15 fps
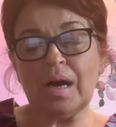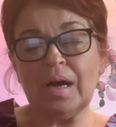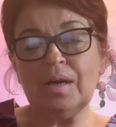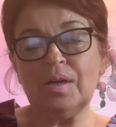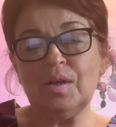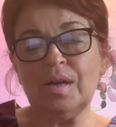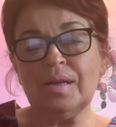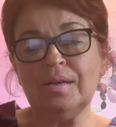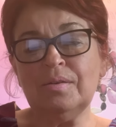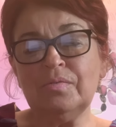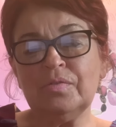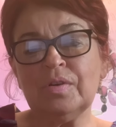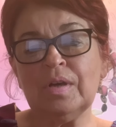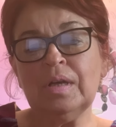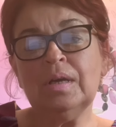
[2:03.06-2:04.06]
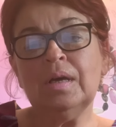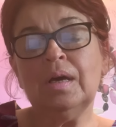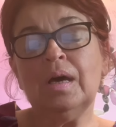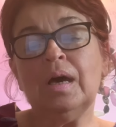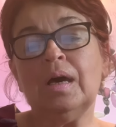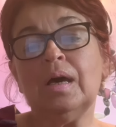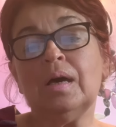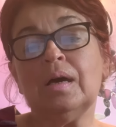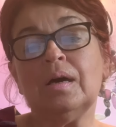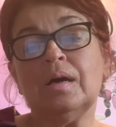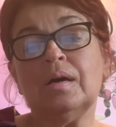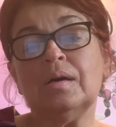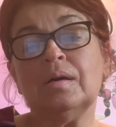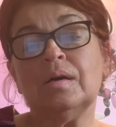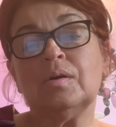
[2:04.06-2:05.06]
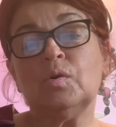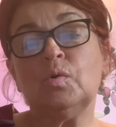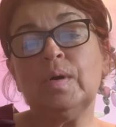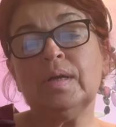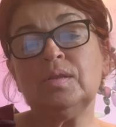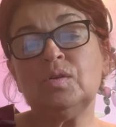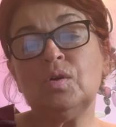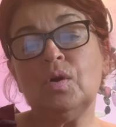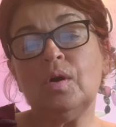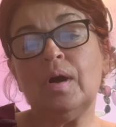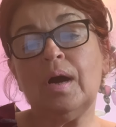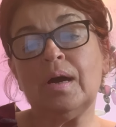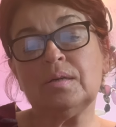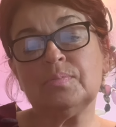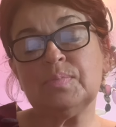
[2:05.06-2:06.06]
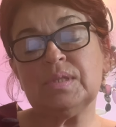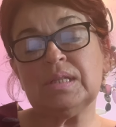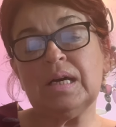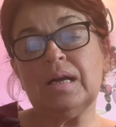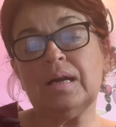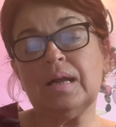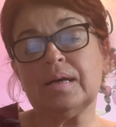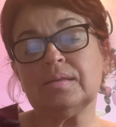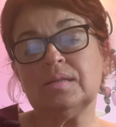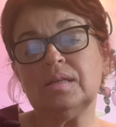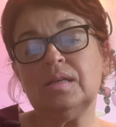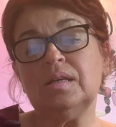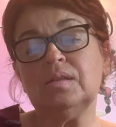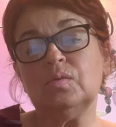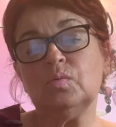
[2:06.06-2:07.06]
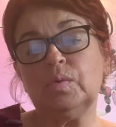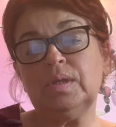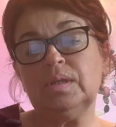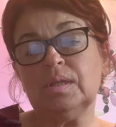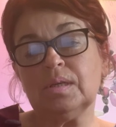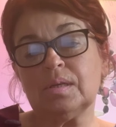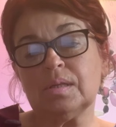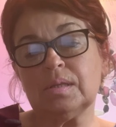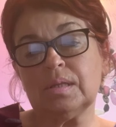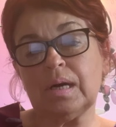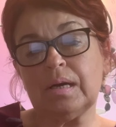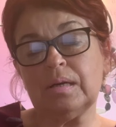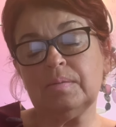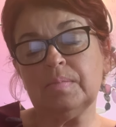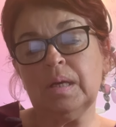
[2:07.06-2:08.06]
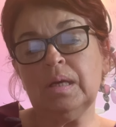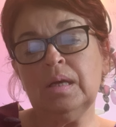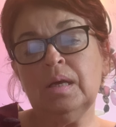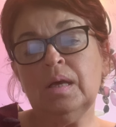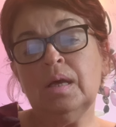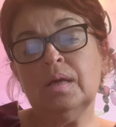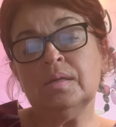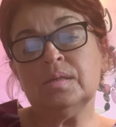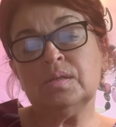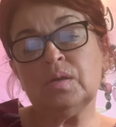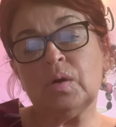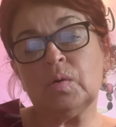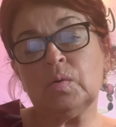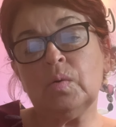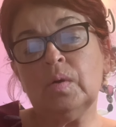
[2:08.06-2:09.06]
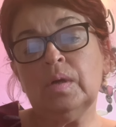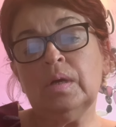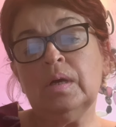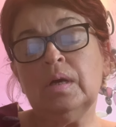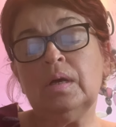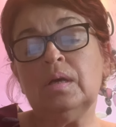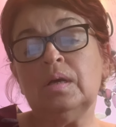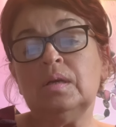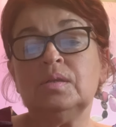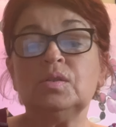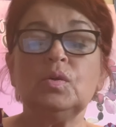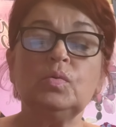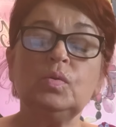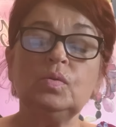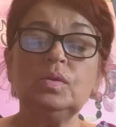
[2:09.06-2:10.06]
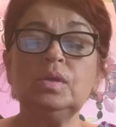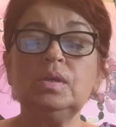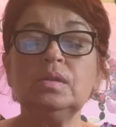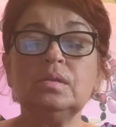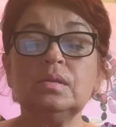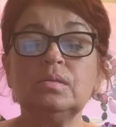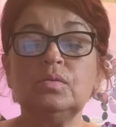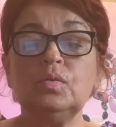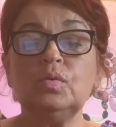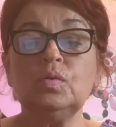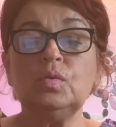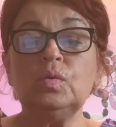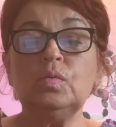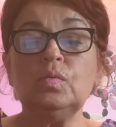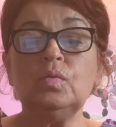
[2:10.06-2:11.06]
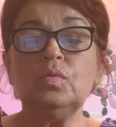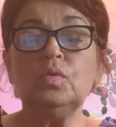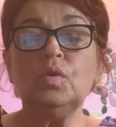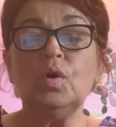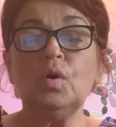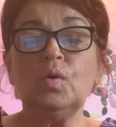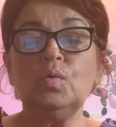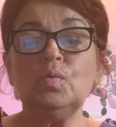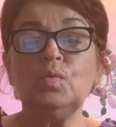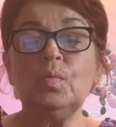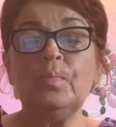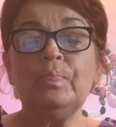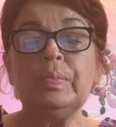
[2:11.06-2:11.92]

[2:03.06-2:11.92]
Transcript: I live, uh, quattro helps a lot in winter time. So, uh, so you need to know